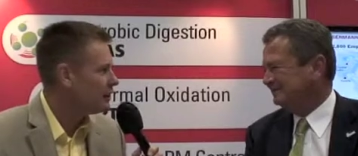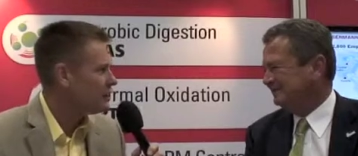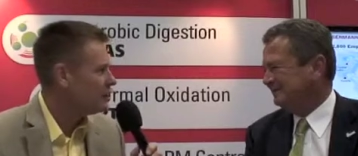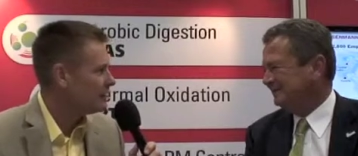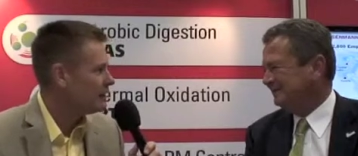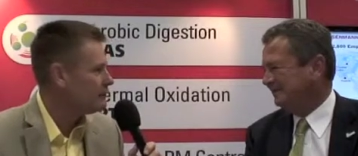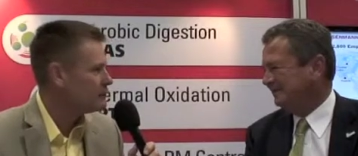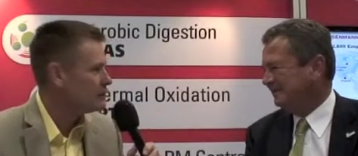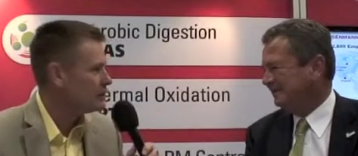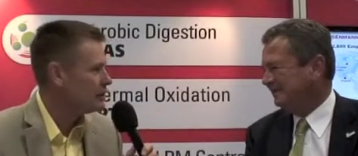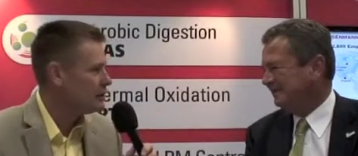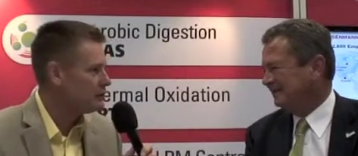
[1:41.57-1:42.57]
Speaker 1: at all given
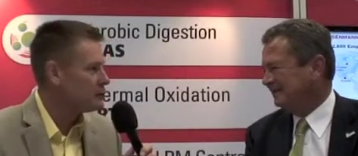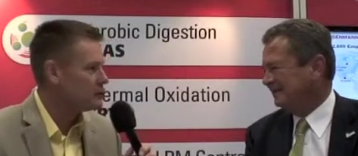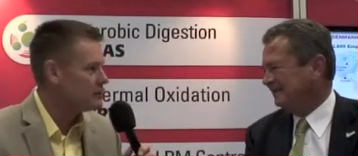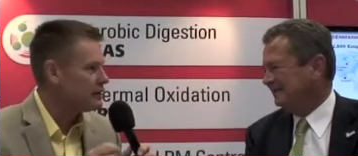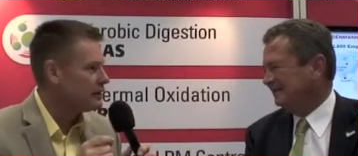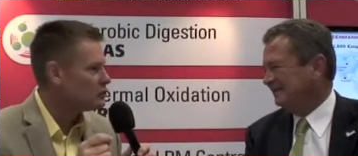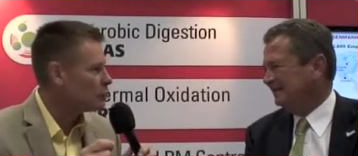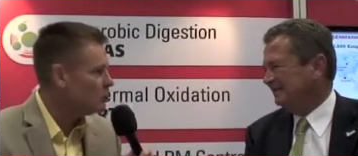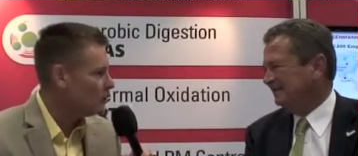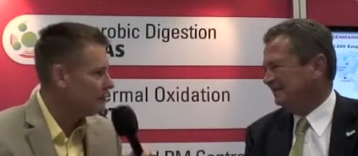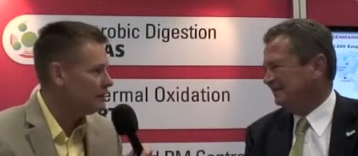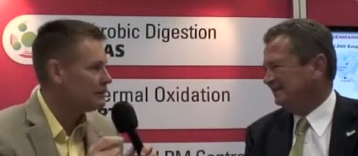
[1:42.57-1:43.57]
to an industry that's
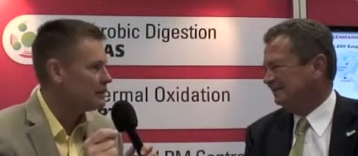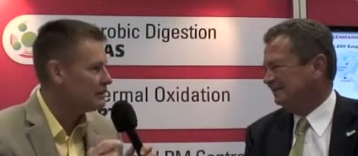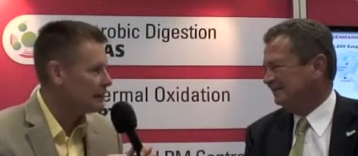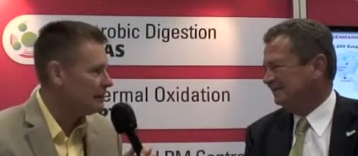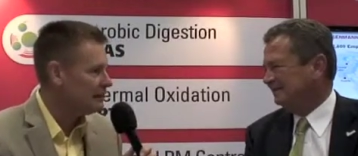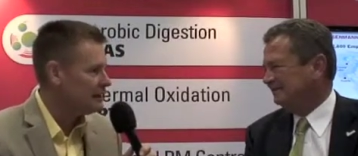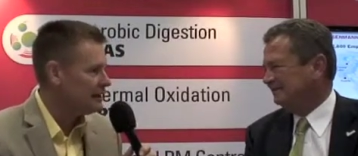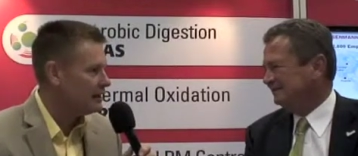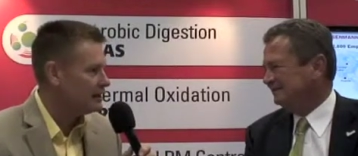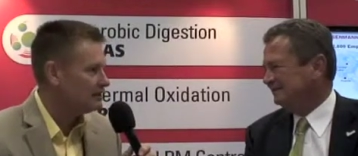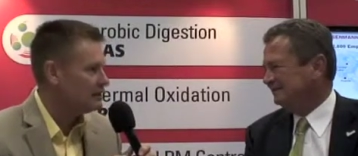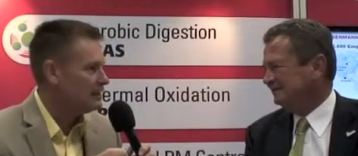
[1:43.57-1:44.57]
willing to take
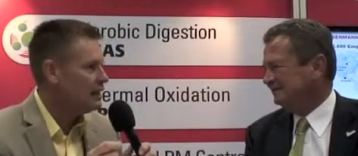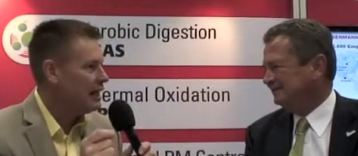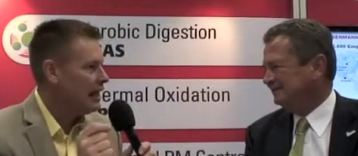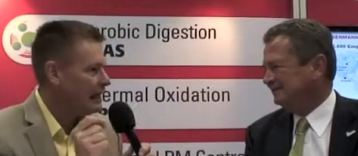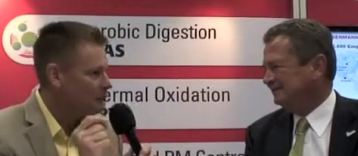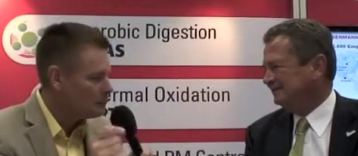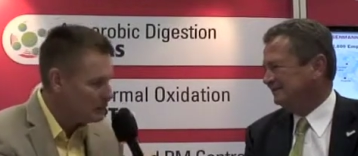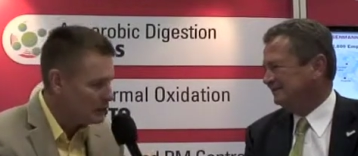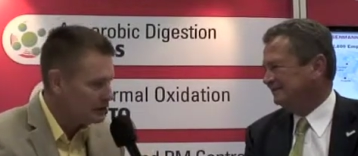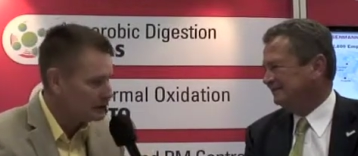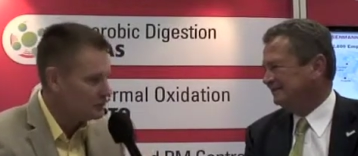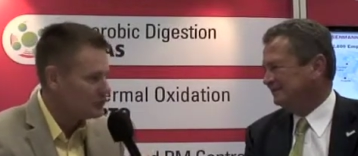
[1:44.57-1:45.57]
cuts and
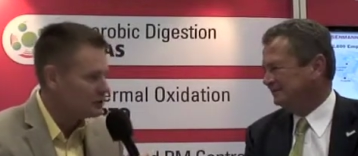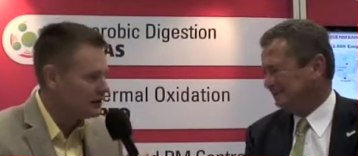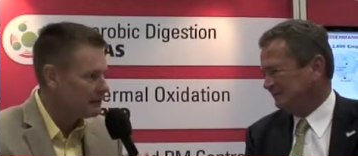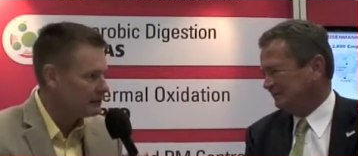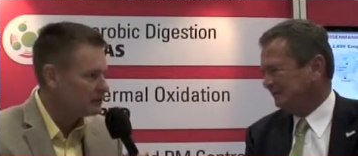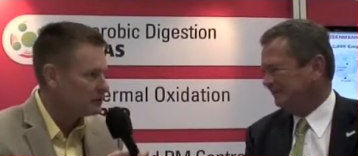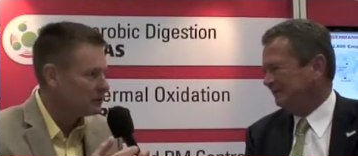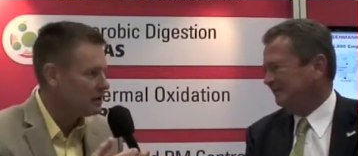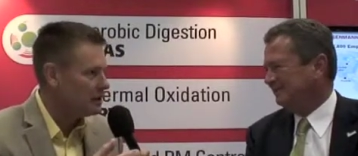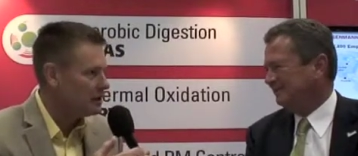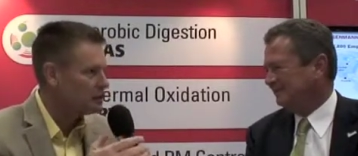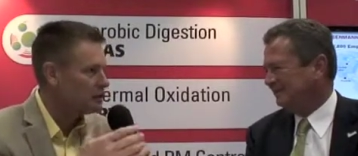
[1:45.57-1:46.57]
put it towards deficit
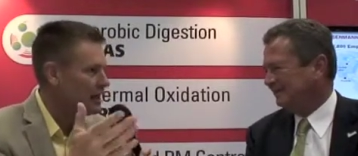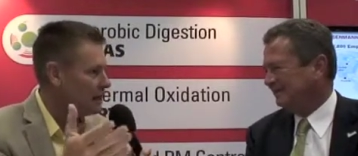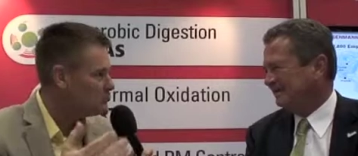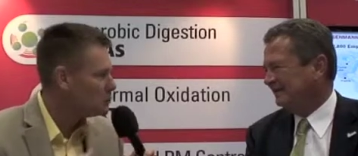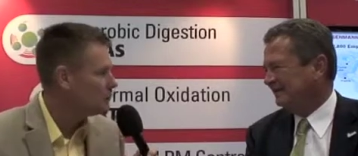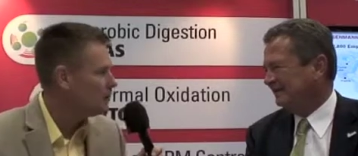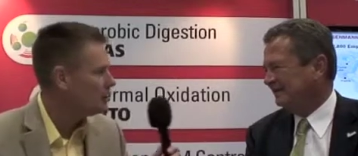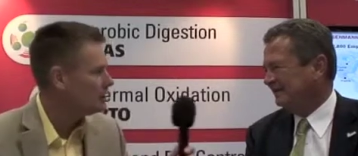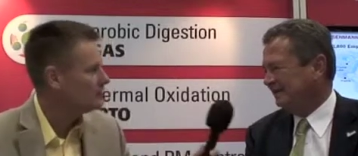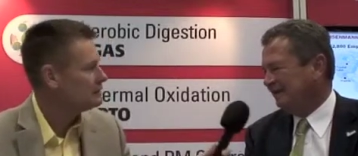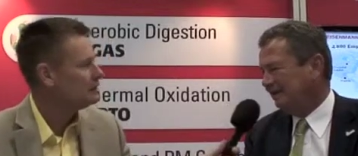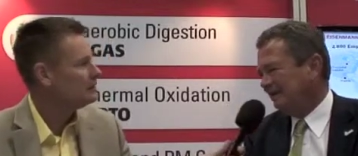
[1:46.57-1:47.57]
reduction and move
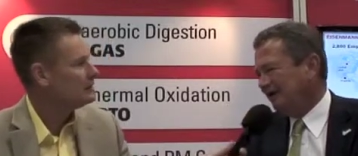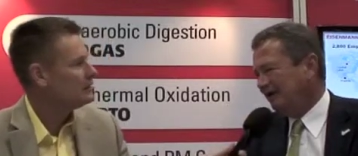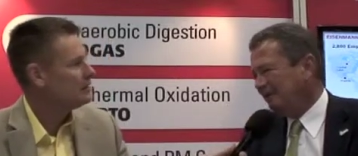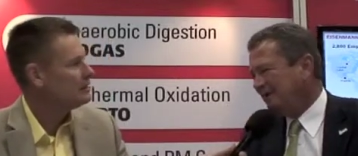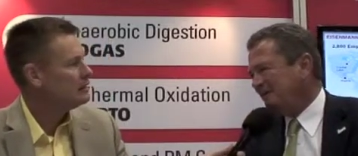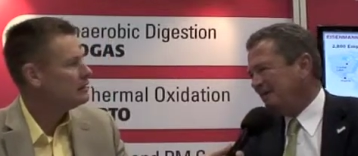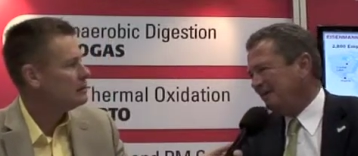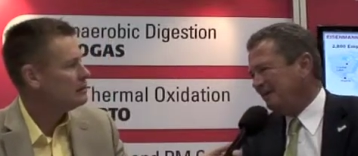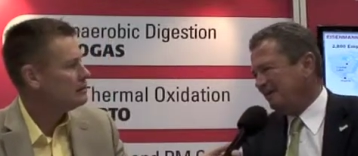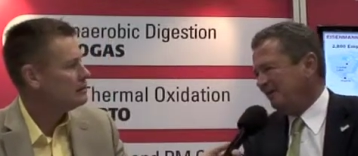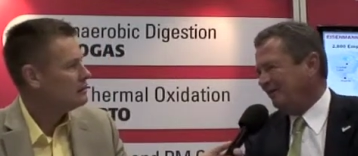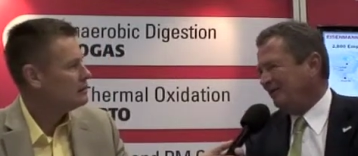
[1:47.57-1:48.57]
on.
Speaker 2: Yeah, we may
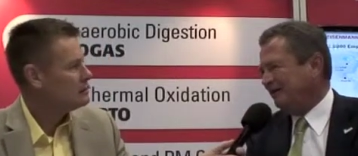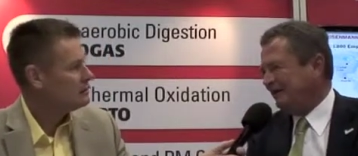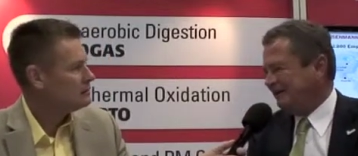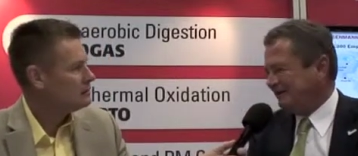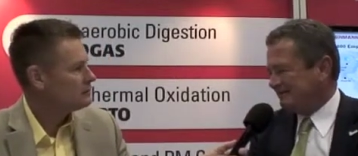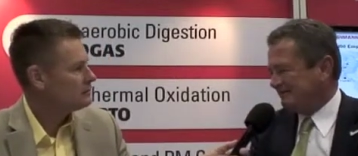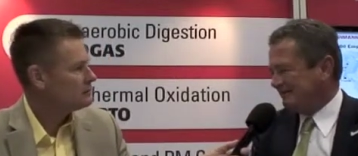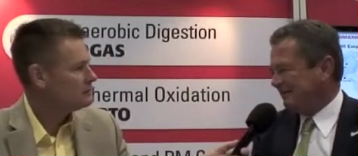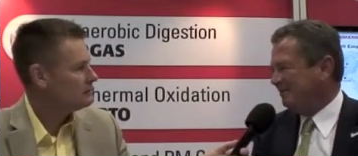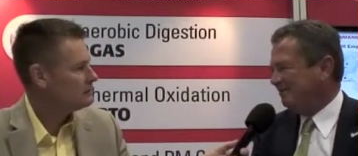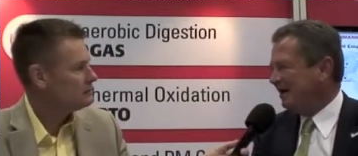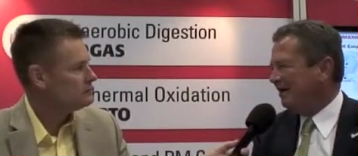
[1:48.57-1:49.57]
be the only
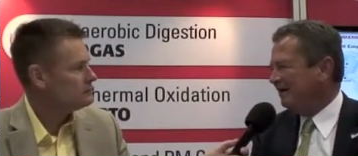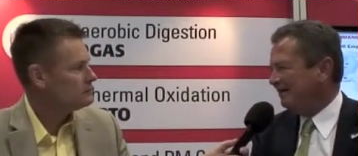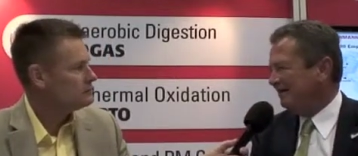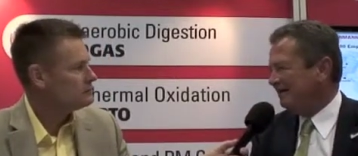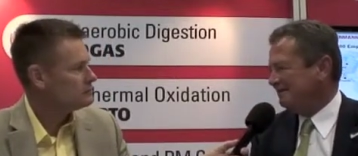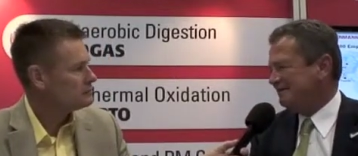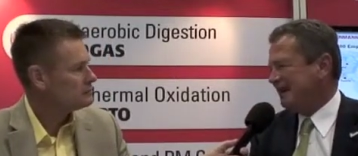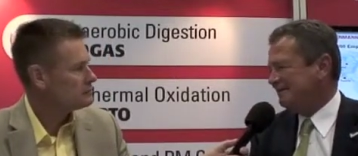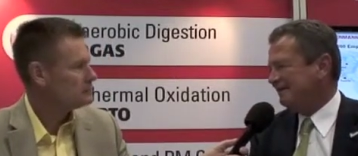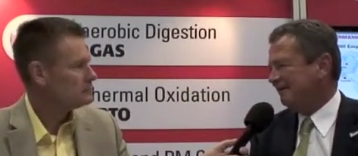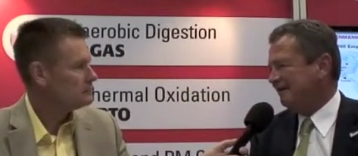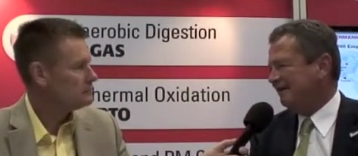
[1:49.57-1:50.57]
industry in America that's
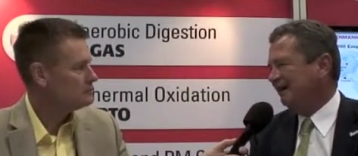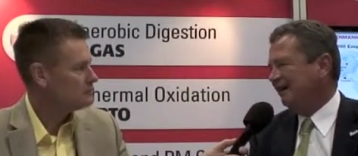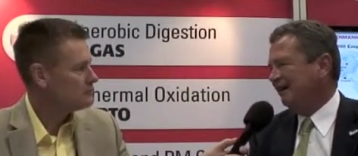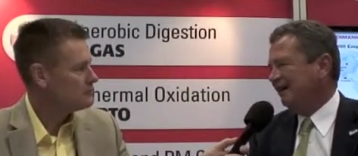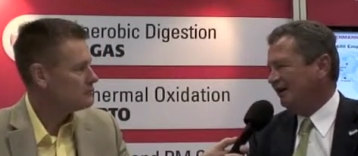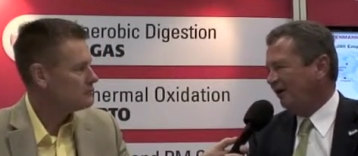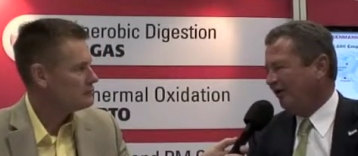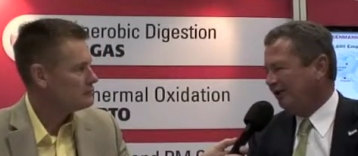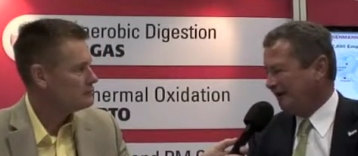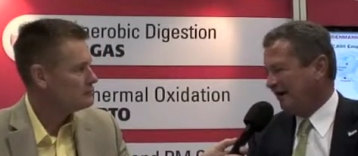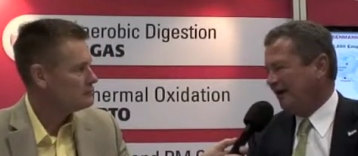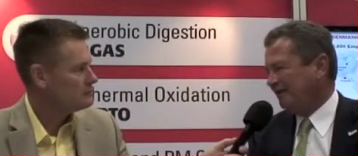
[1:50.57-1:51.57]
actually
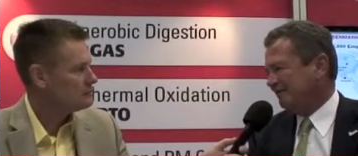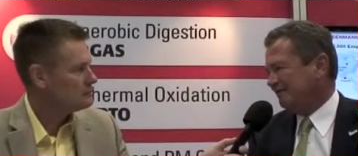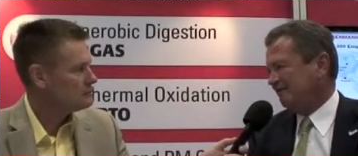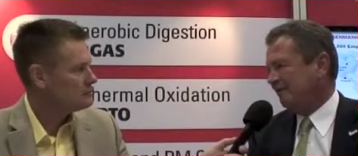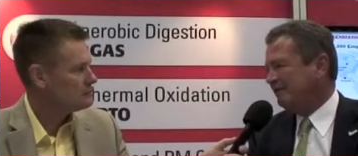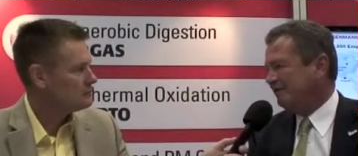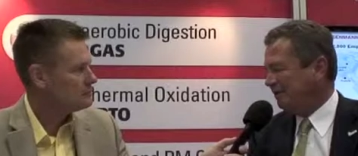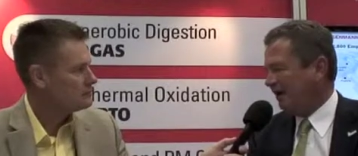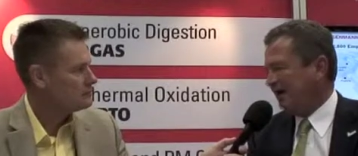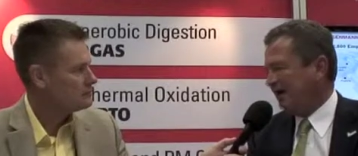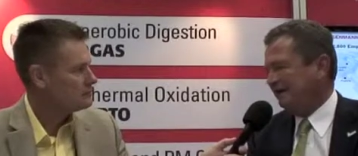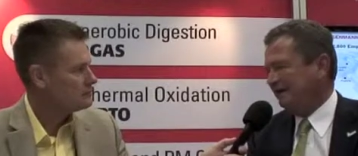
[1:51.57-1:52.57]
gone to Congress with a
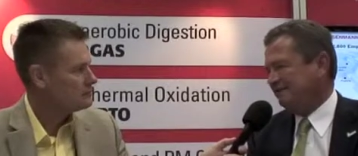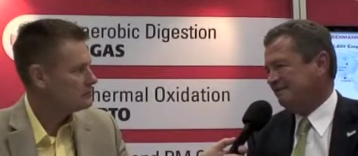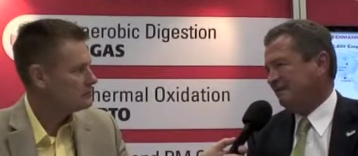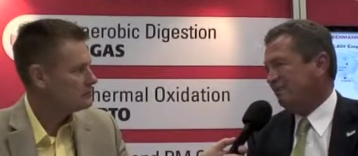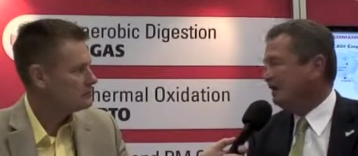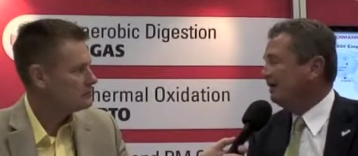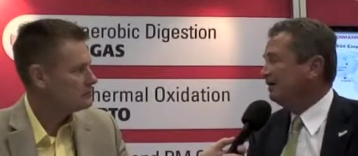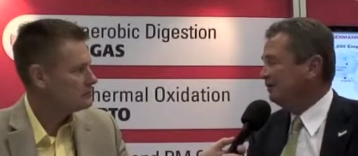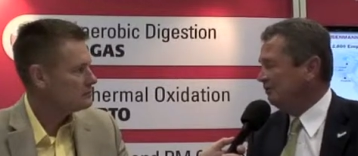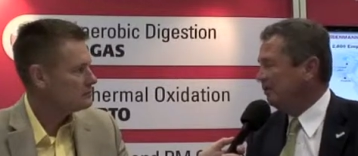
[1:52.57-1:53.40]
plan that said we can do